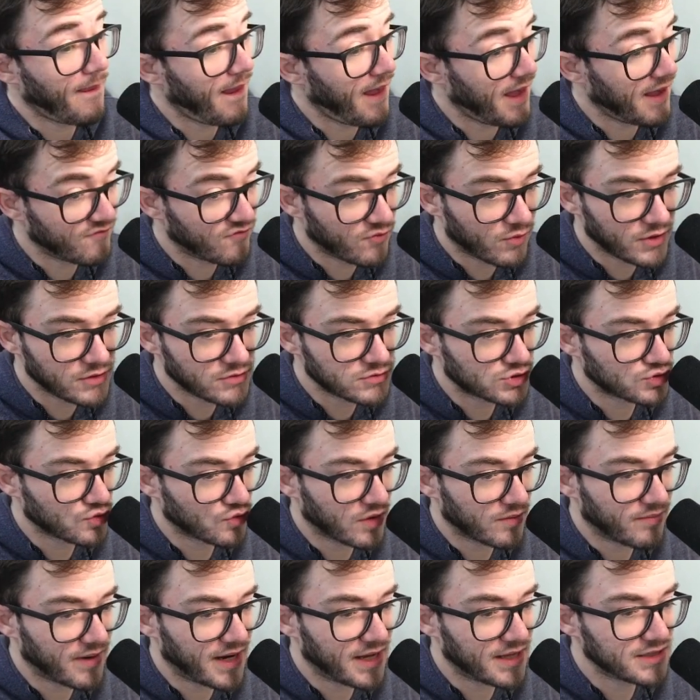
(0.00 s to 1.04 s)
Everybody was talking
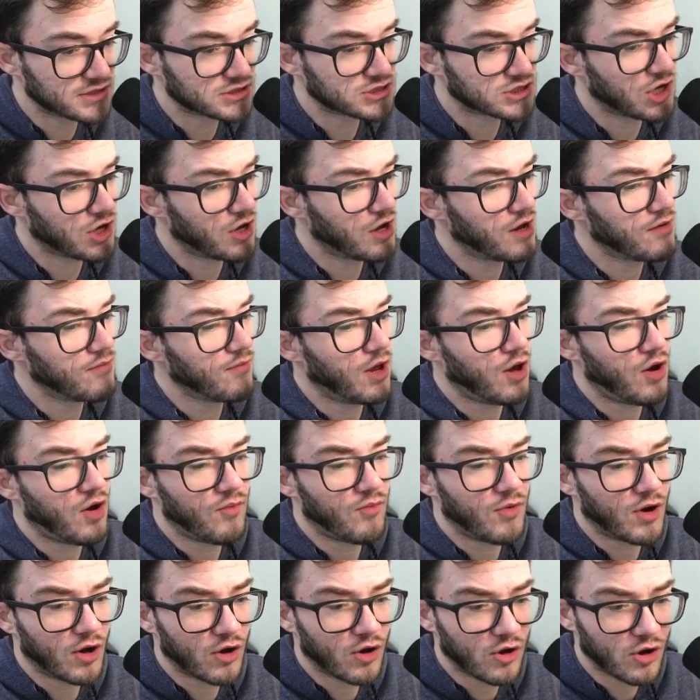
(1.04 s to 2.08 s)
about it at the time, like, oh
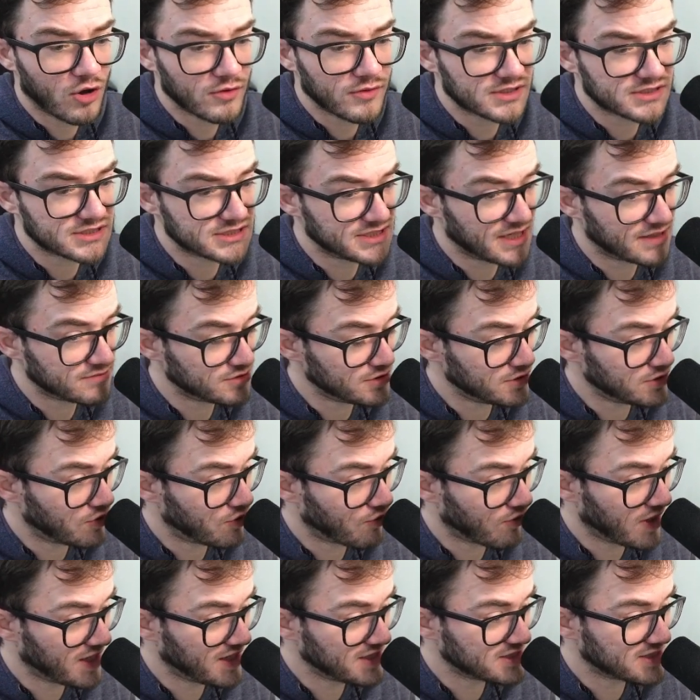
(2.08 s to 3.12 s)
my god, this is absolutely
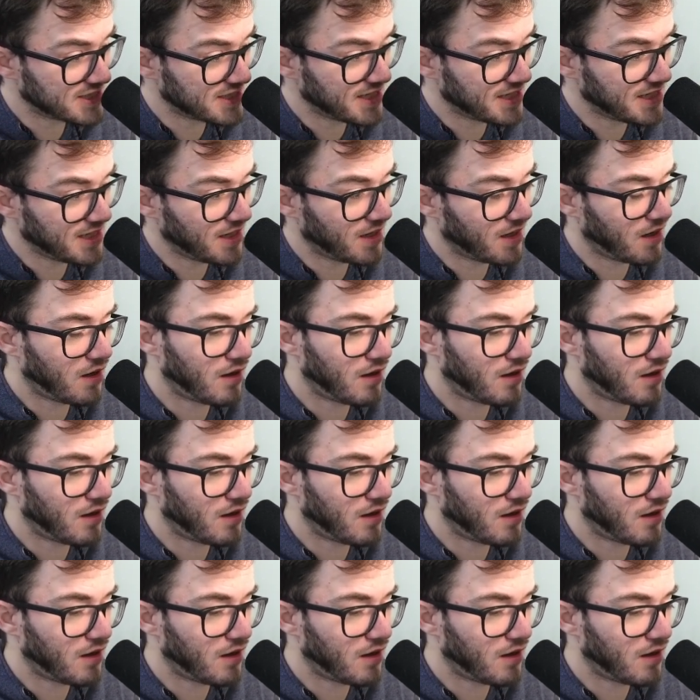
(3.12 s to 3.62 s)
crazy.